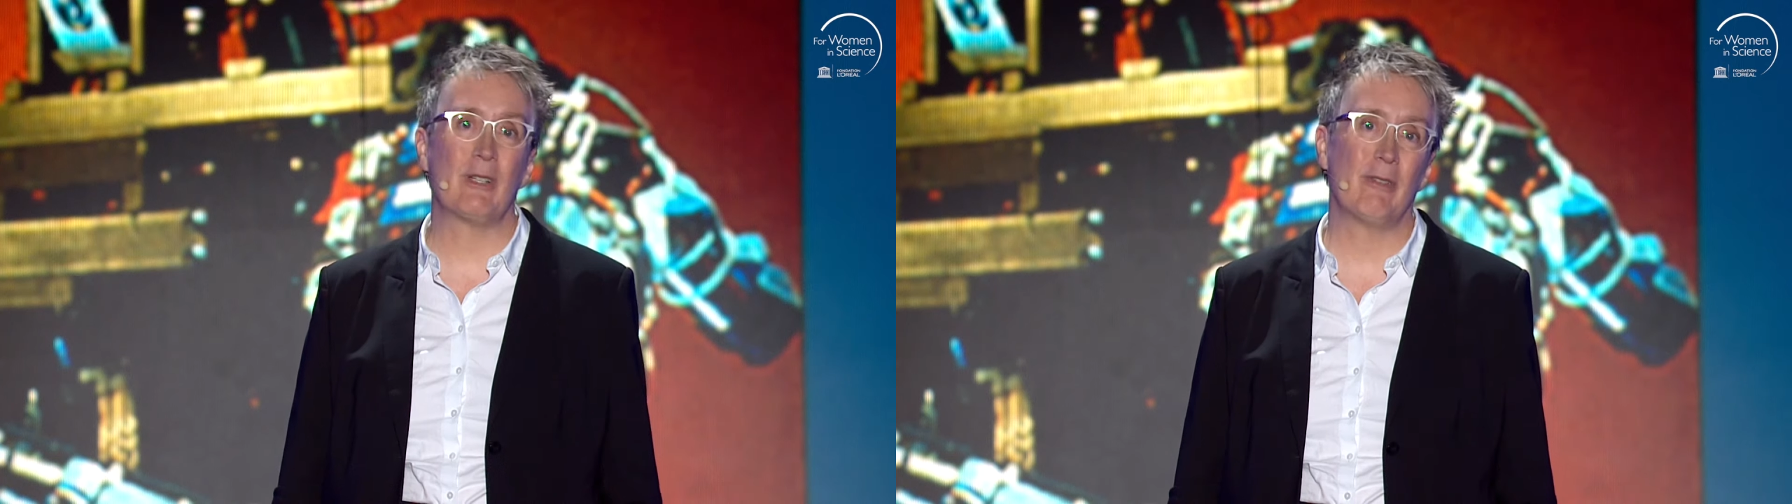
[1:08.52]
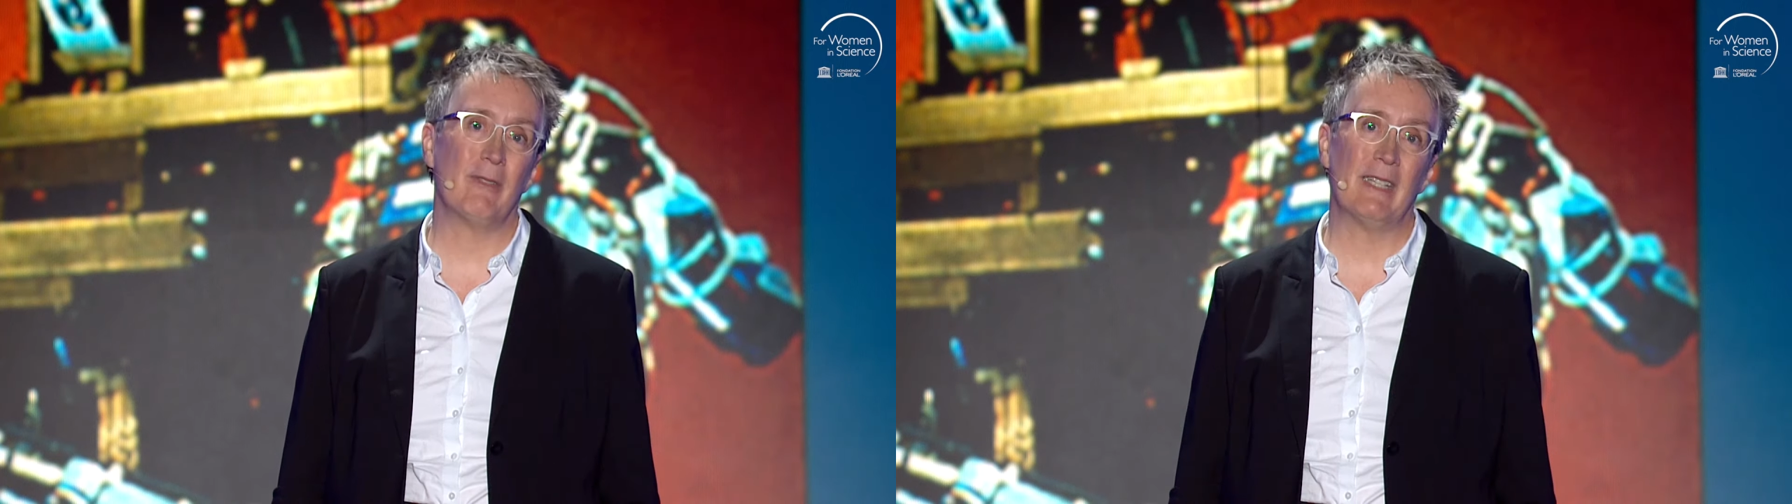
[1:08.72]

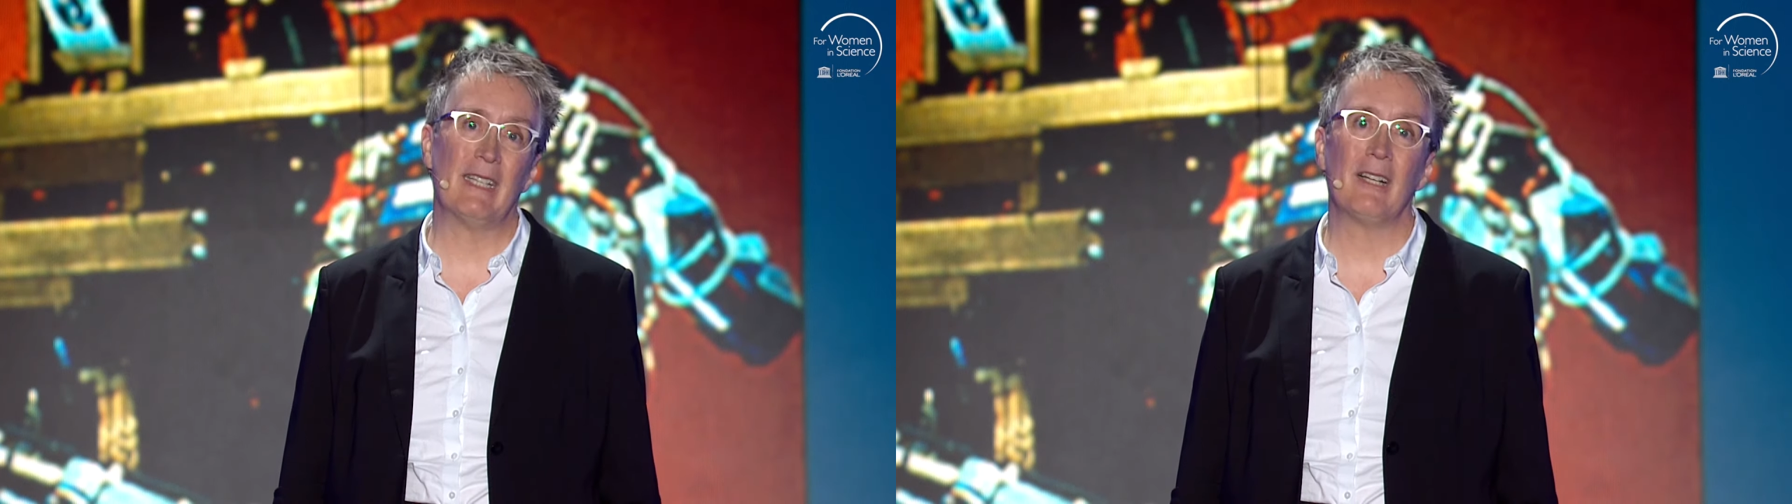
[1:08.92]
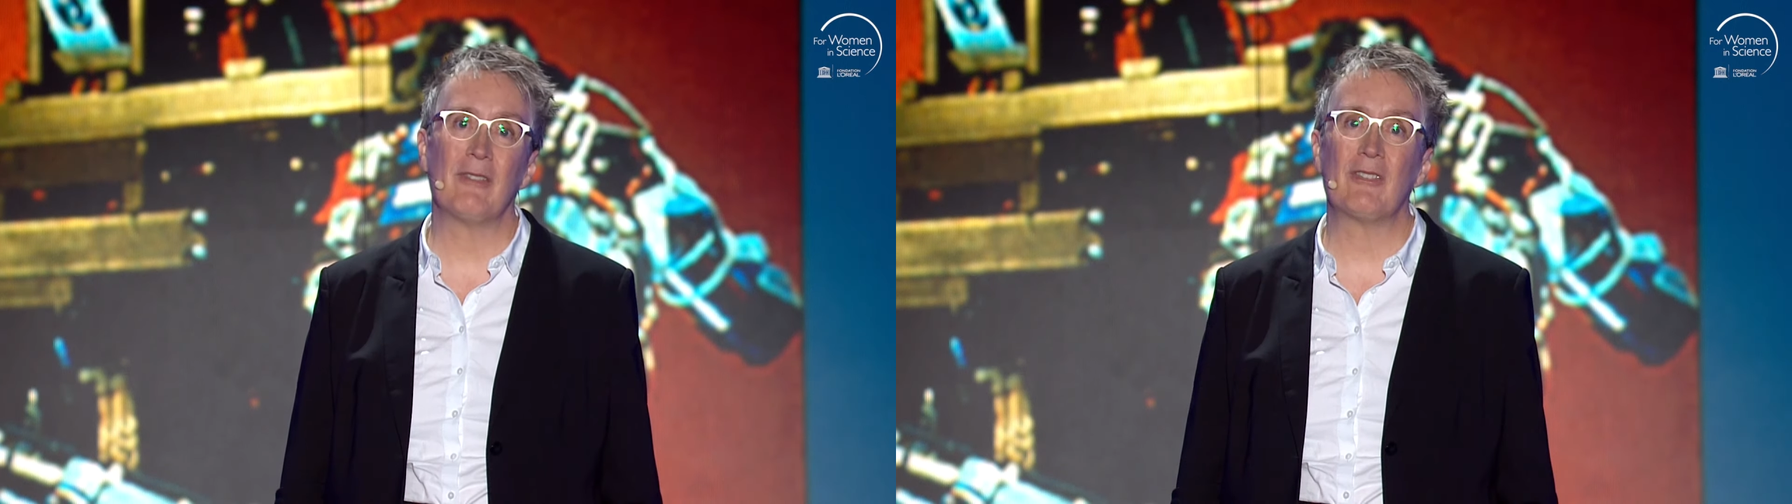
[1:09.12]

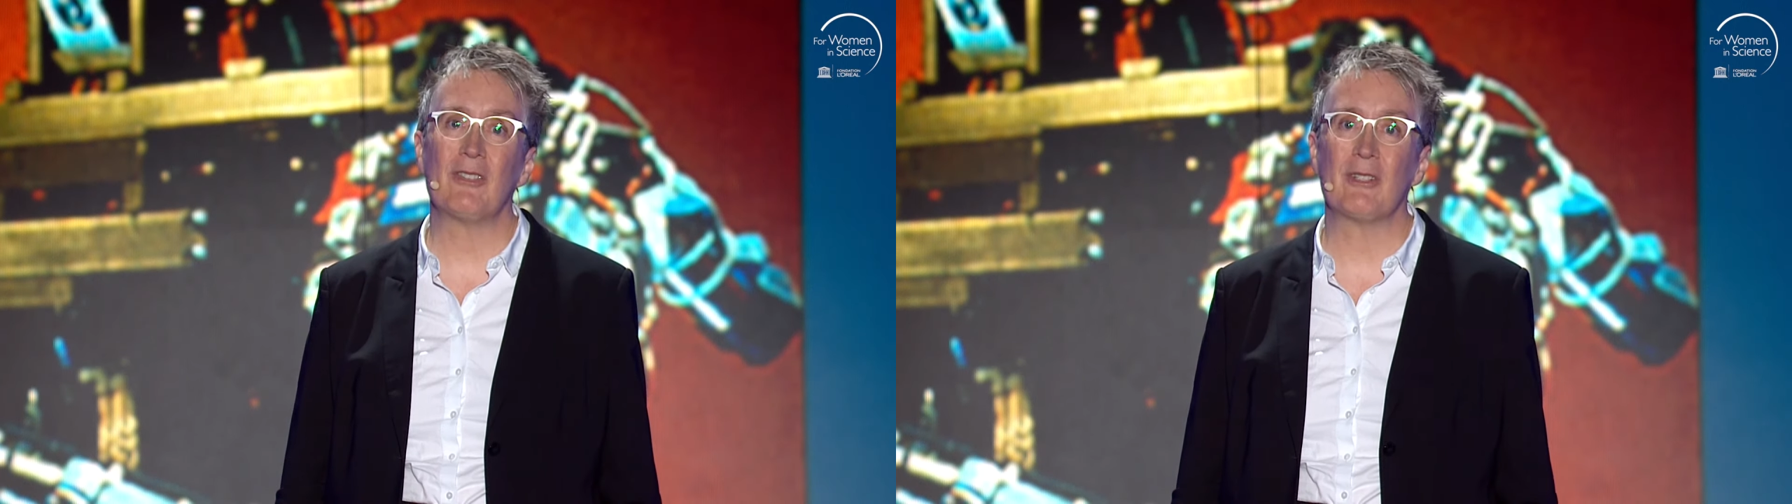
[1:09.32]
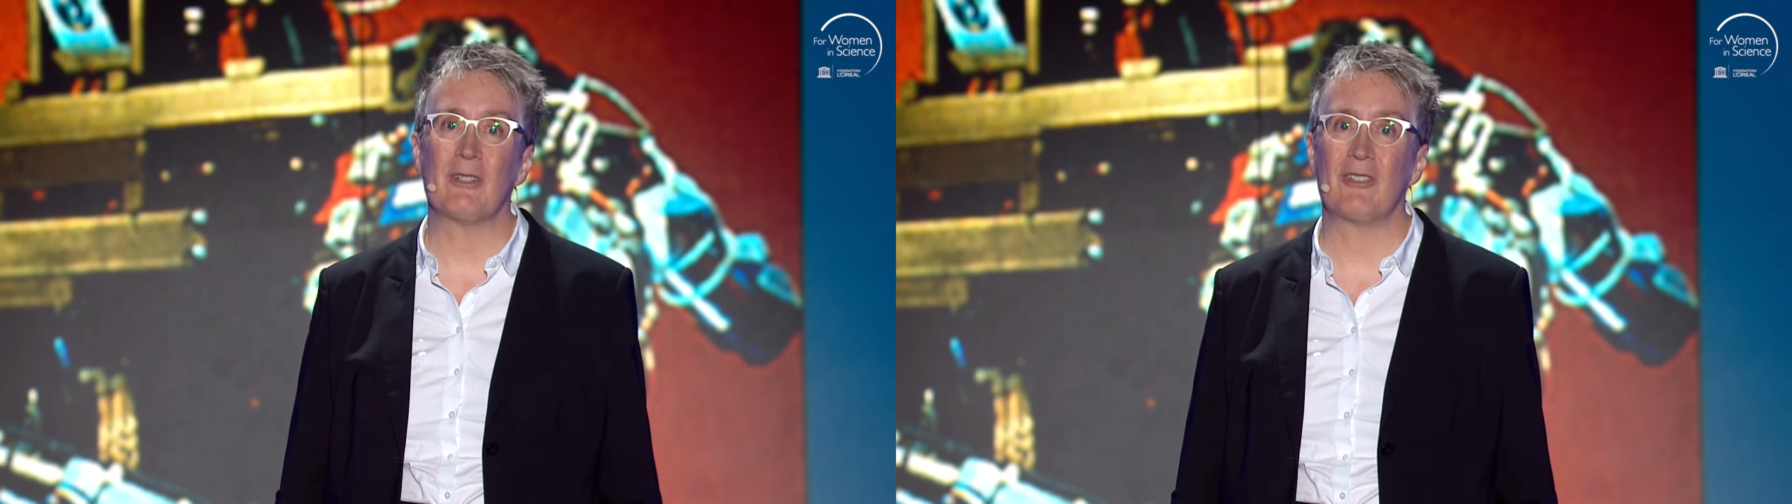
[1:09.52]
equivalent of a
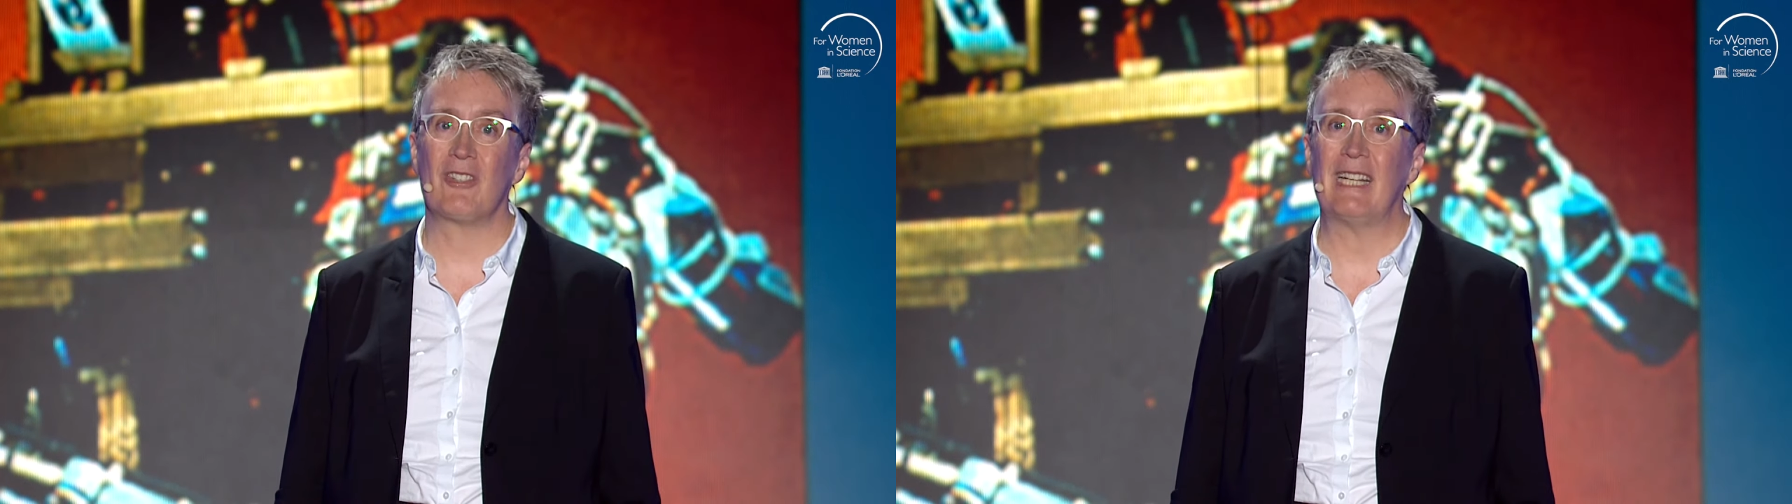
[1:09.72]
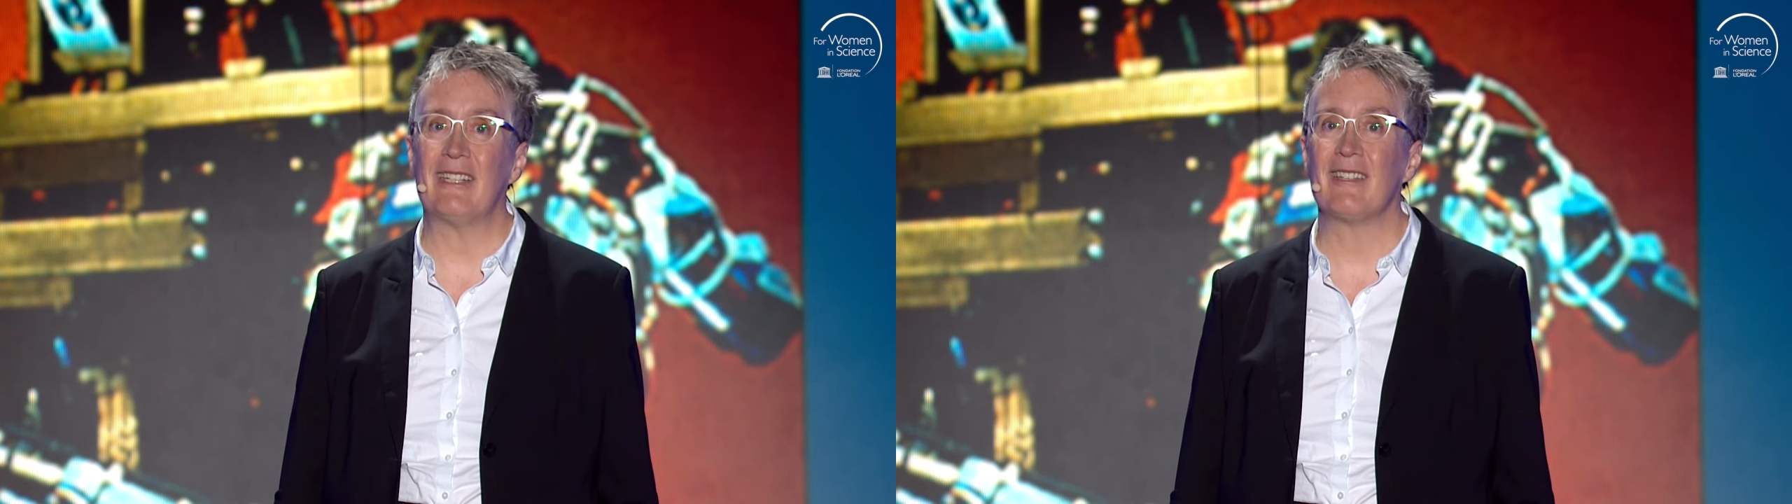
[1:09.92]
2-year-old
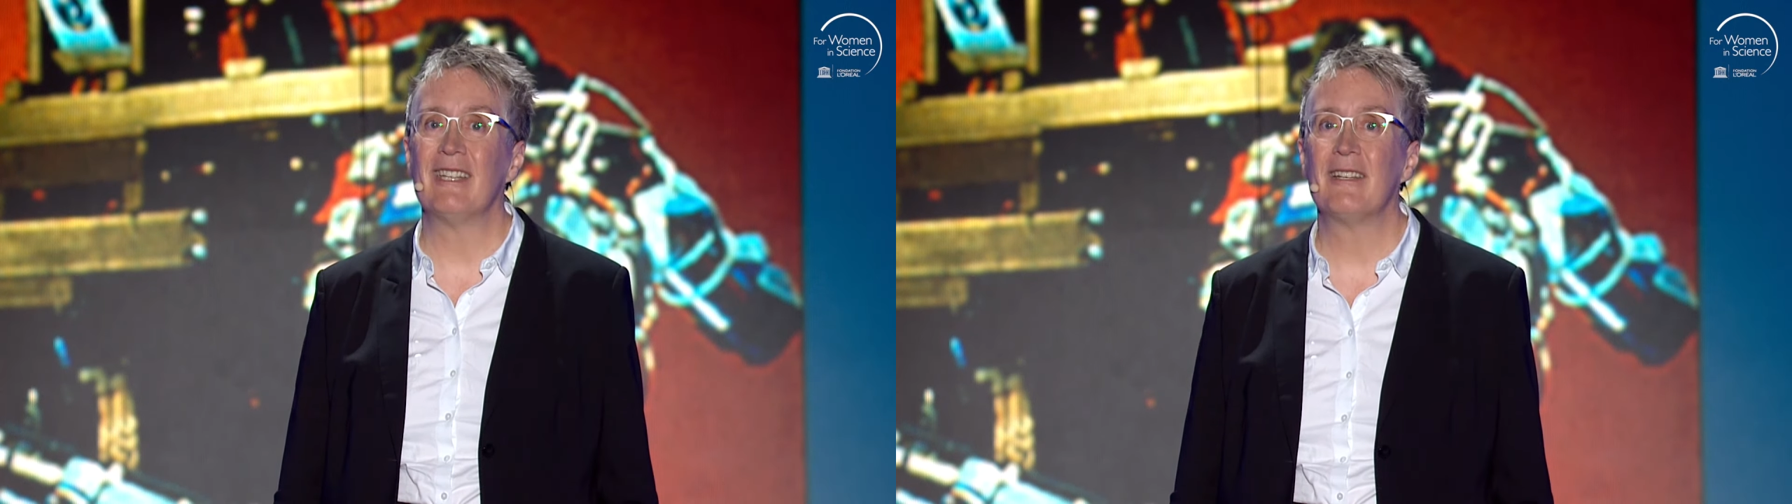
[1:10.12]
child.